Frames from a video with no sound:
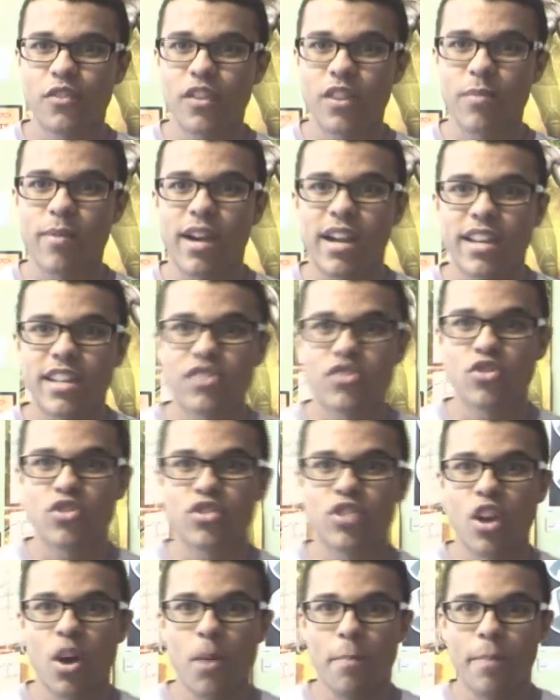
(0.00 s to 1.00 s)
if you think about it, it's
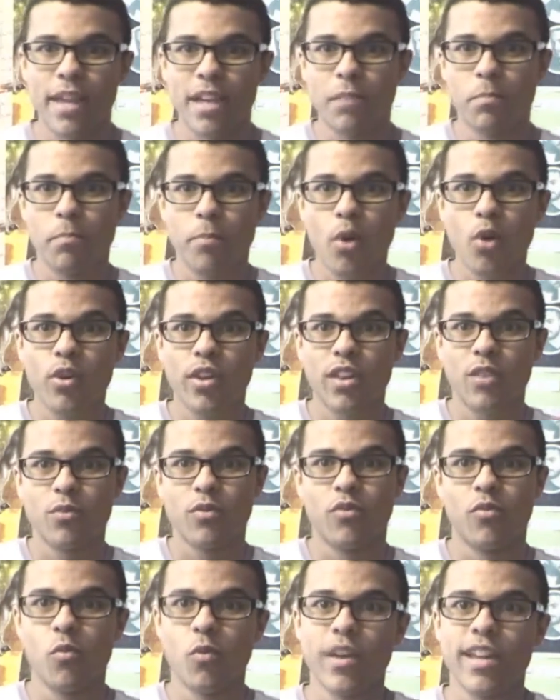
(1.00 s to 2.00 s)
just a big bucket
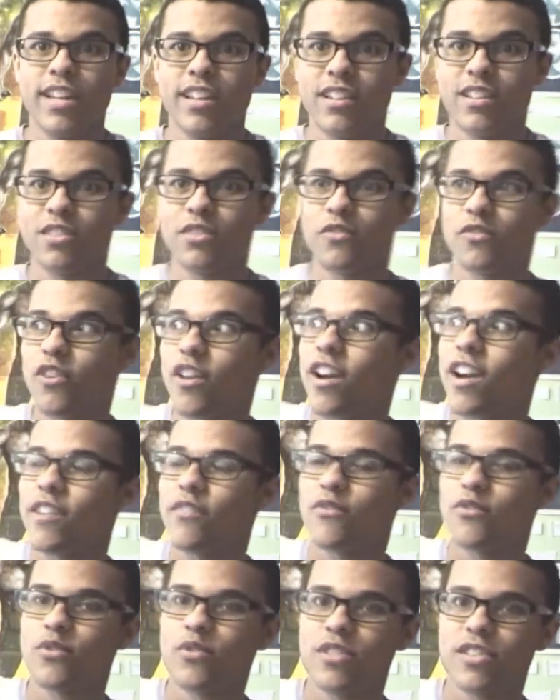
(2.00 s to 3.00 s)
with wings
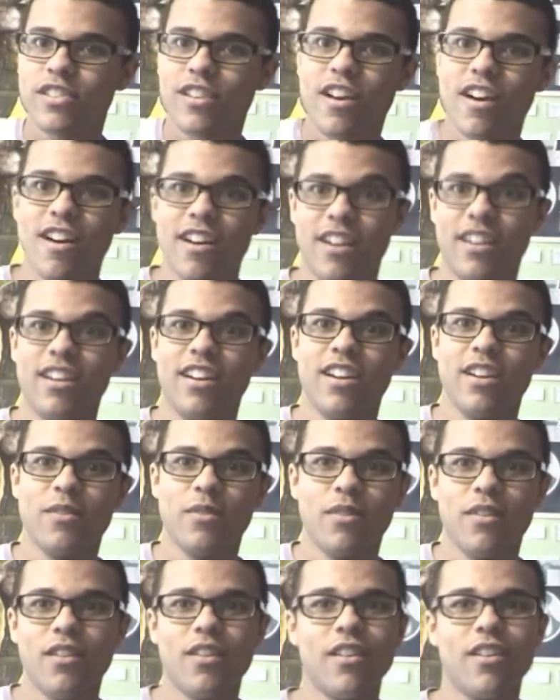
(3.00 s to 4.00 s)
flying through the sky.
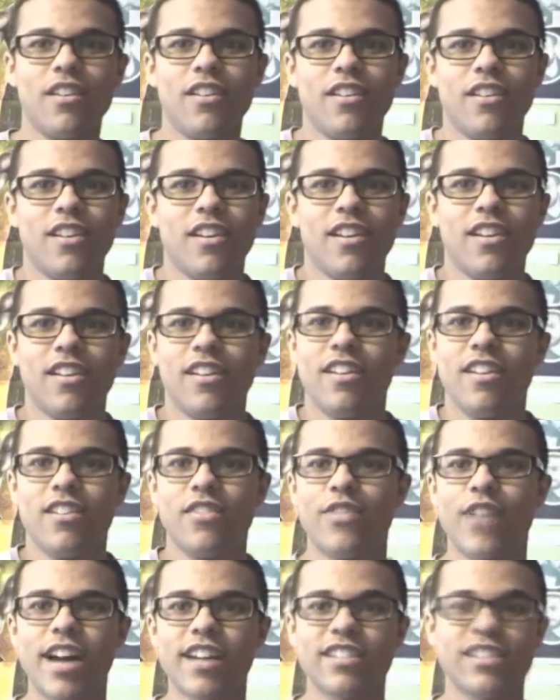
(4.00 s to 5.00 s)
Like,
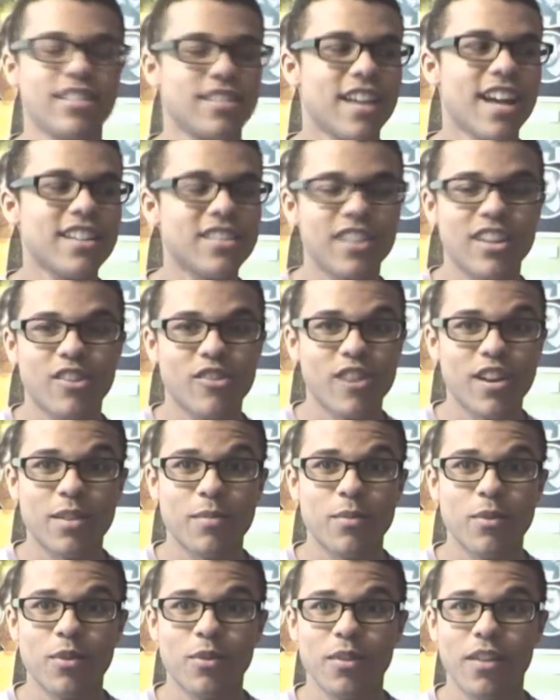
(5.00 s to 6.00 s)
that's
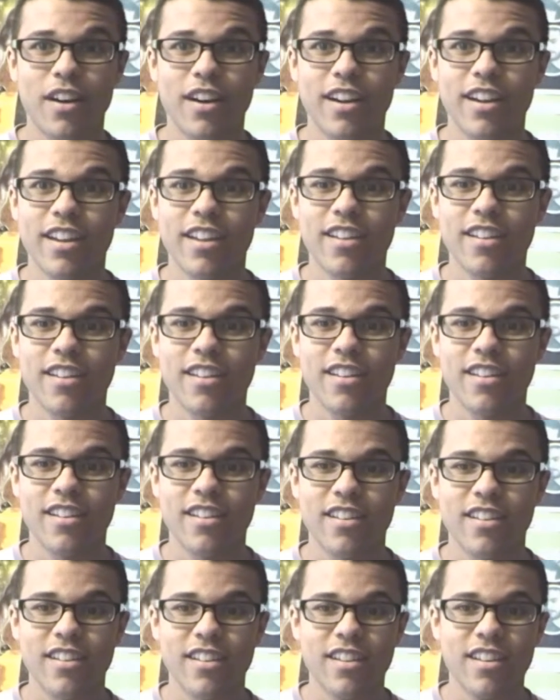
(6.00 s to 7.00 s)
incredible. Like,
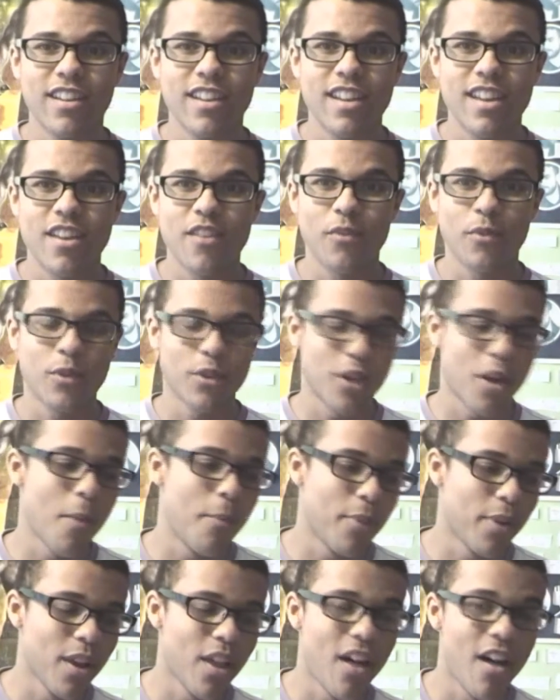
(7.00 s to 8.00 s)
if we could
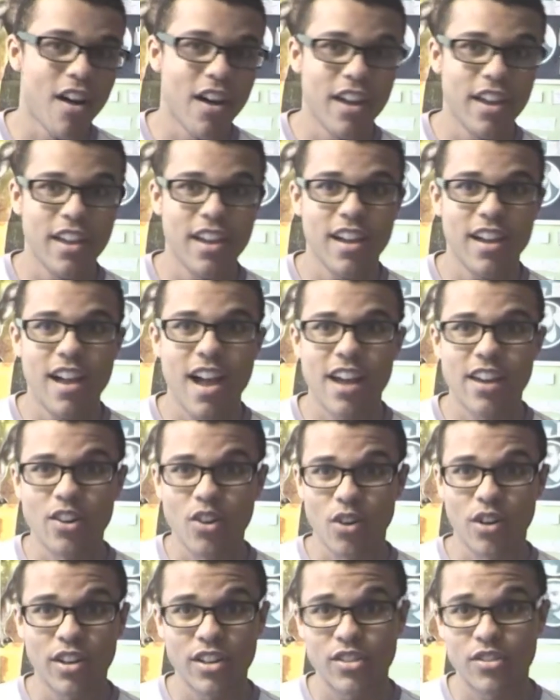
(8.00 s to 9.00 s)
apply our
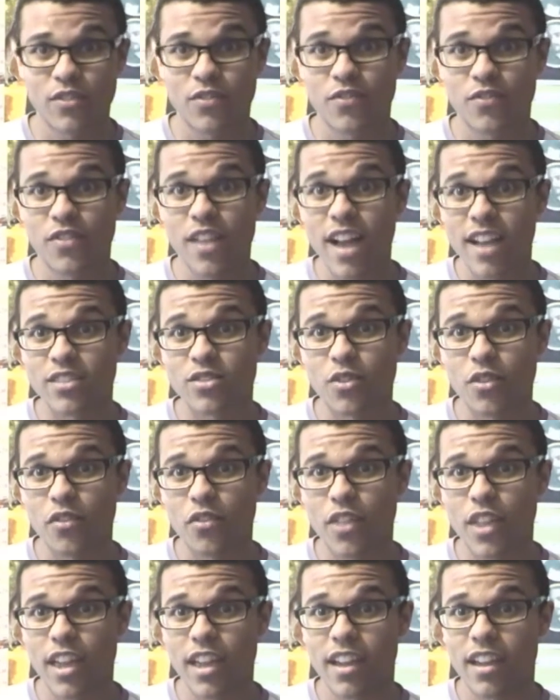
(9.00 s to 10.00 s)
knowledge of that sort
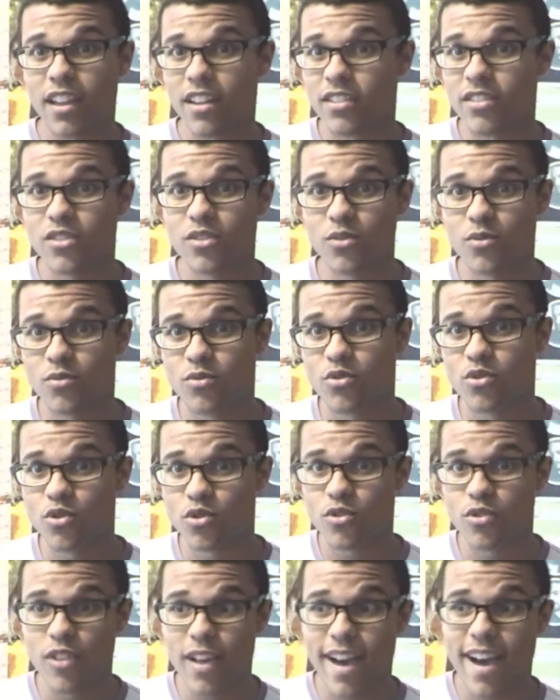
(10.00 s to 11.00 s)
of thing to
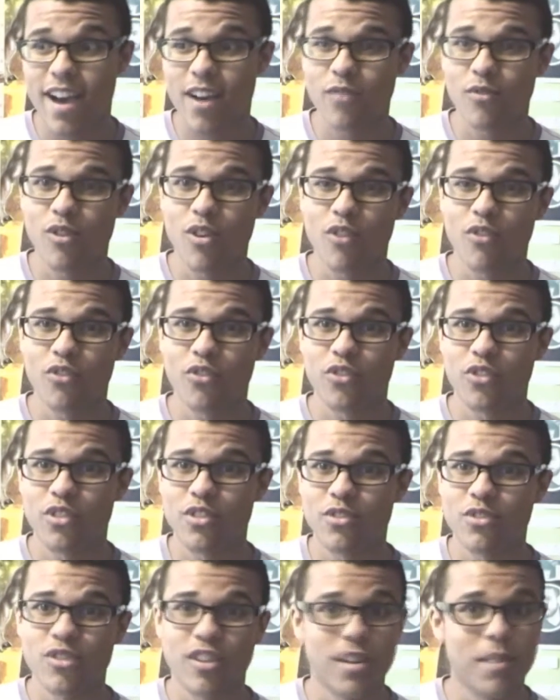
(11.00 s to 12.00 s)
just that, rather
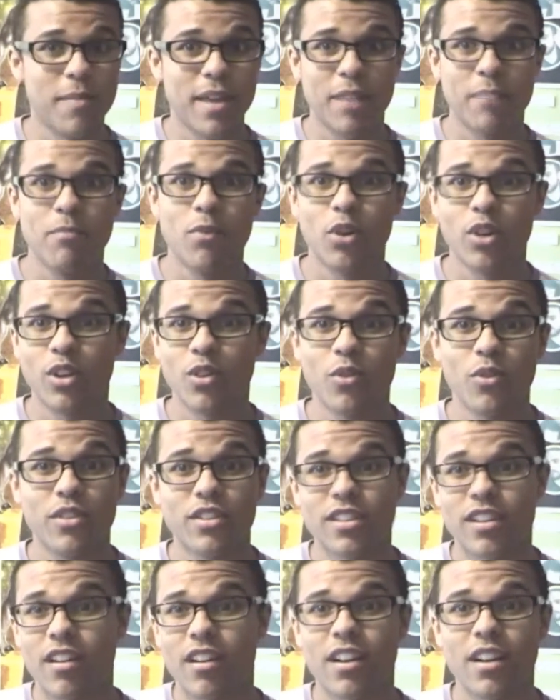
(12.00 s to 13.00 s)
than trying to make money all
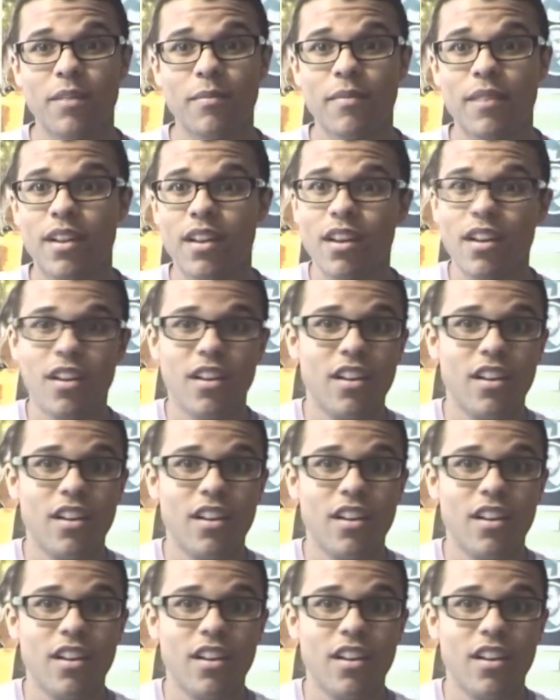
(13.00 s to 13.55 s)
the time,